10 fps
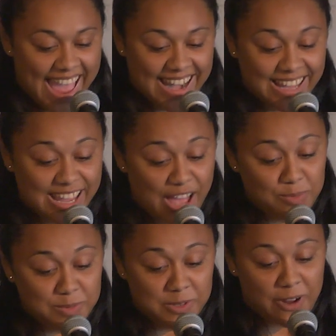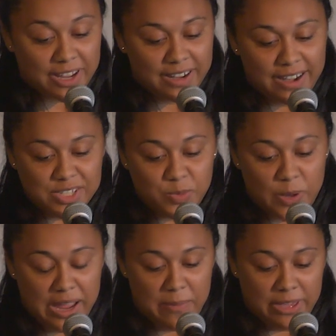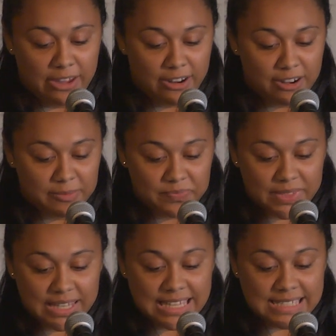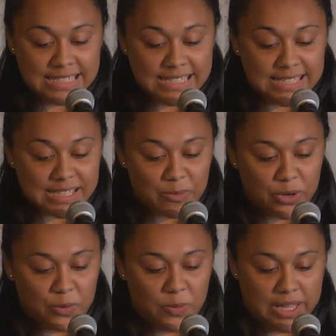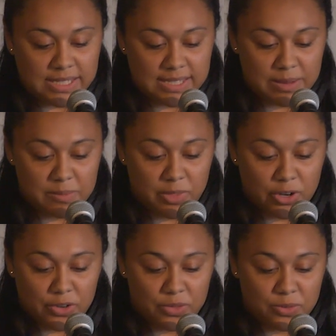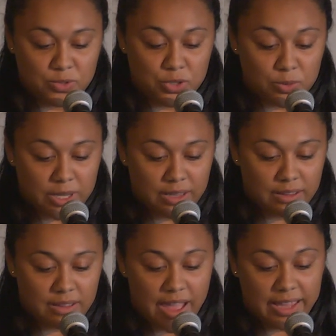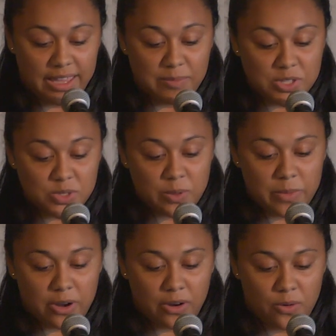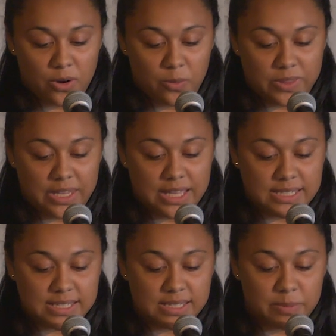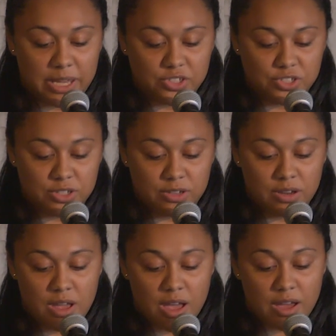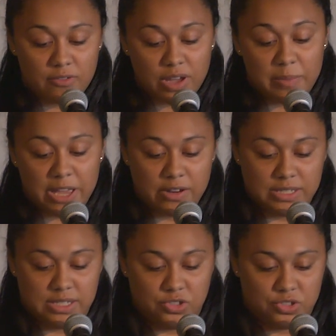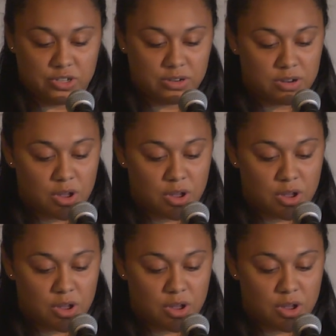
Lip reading: And he helped me recognize why I'm here. Kids need someone who lets them learn through doing. I came into AmeriCorps with the anticipation of coming out a teacher.